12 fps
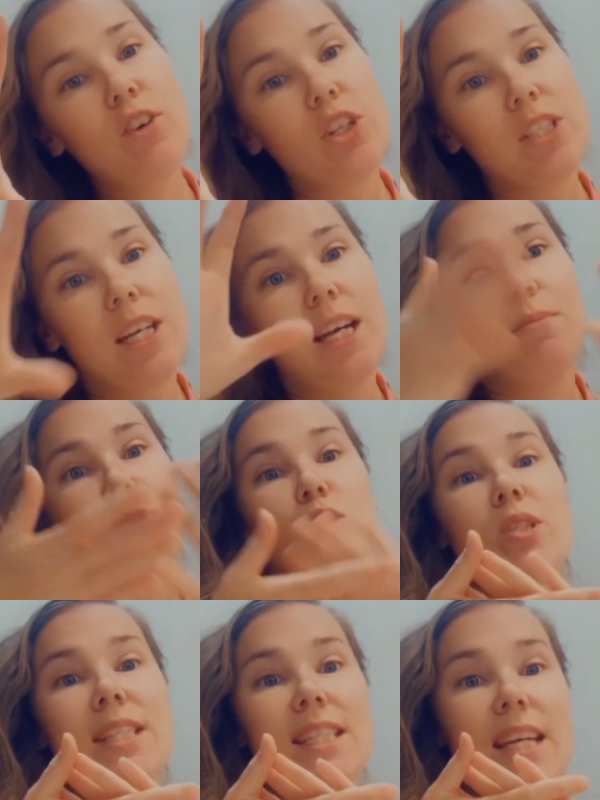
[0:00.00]
got time to
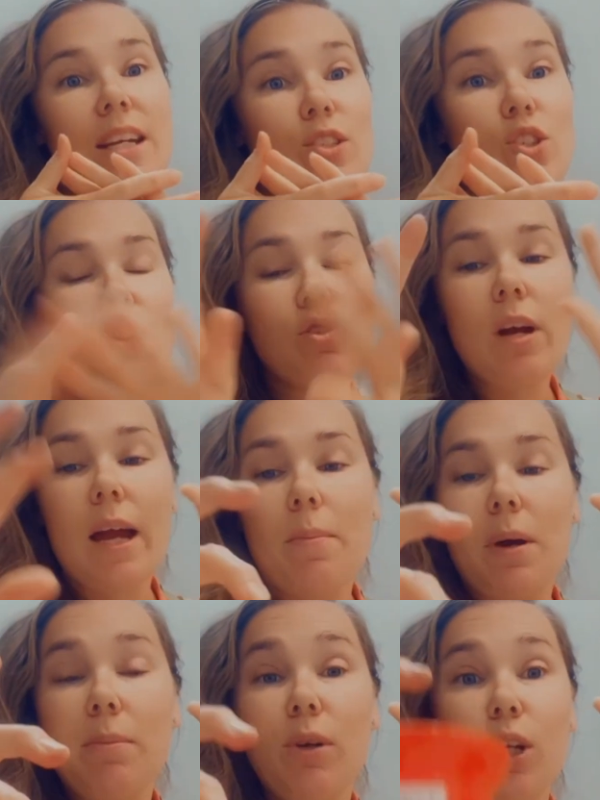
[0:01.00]
sit down and
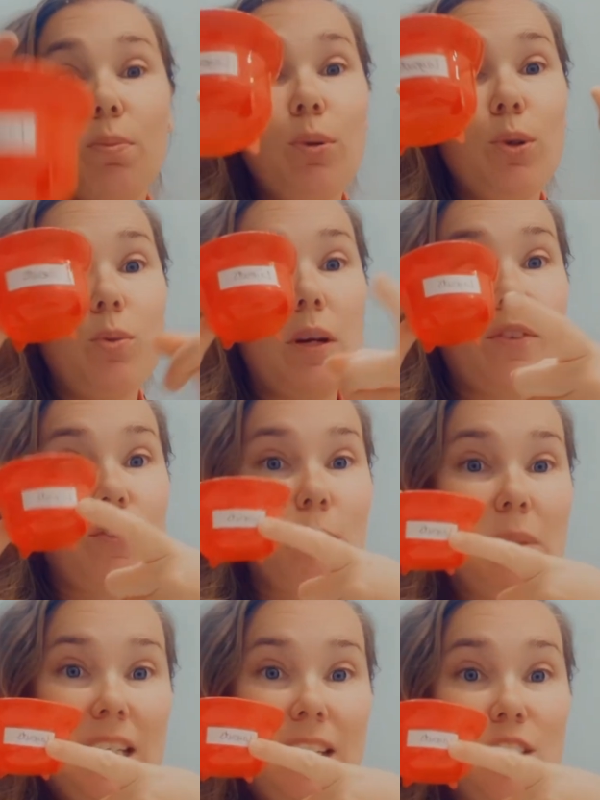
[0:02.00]
scrap, I'm going to pull one
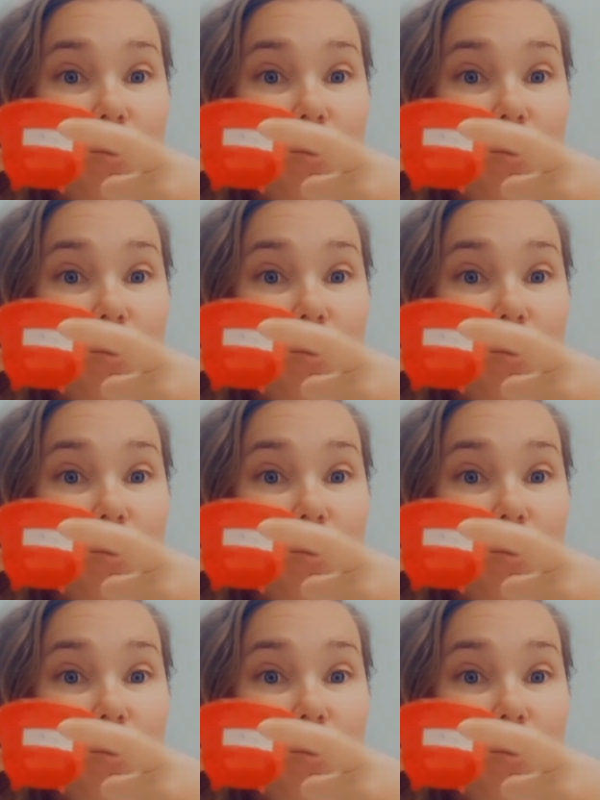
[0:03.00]
from here.